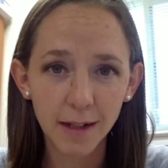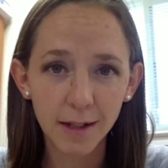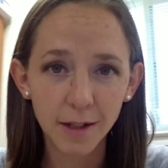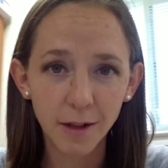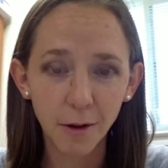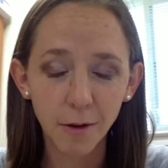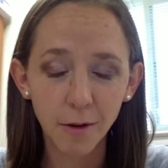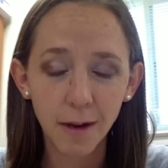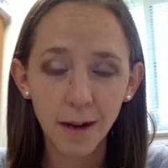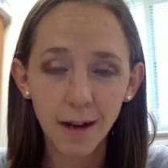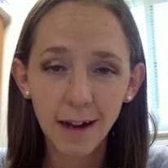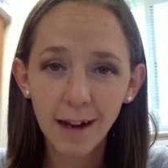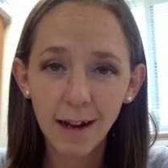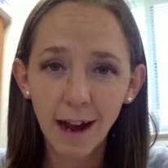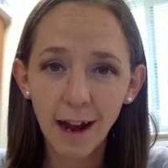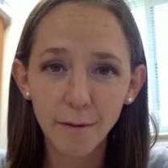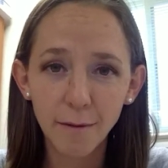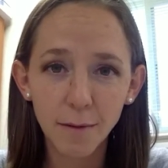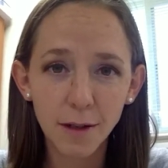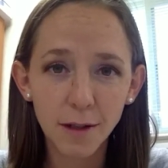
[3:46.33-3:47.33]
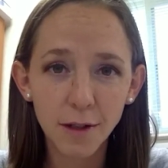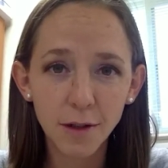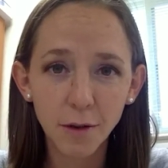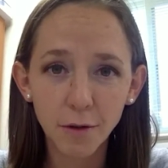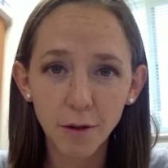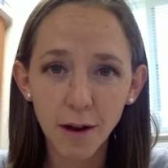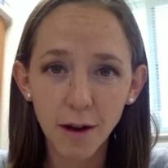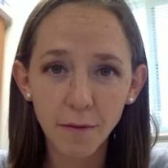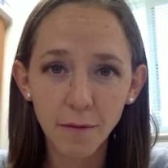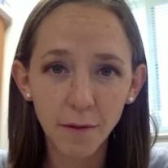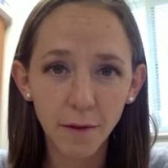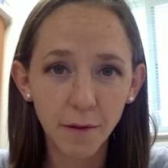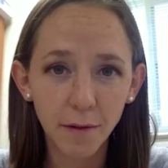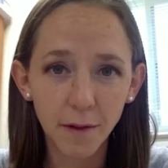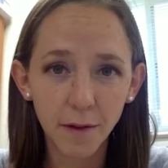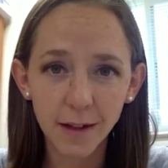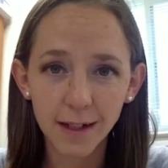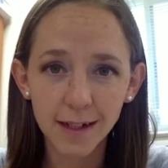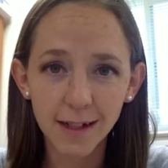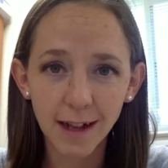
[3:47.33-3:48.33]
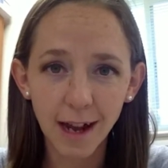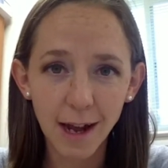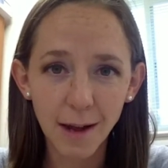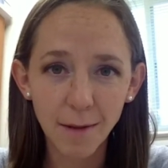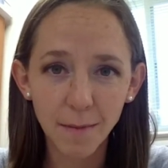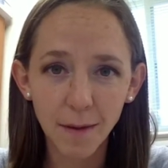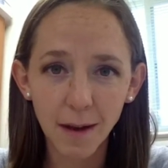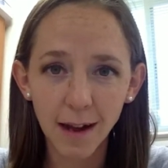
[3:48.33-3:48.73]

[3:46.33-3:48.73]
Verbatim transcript: So I've been so grateful for this time,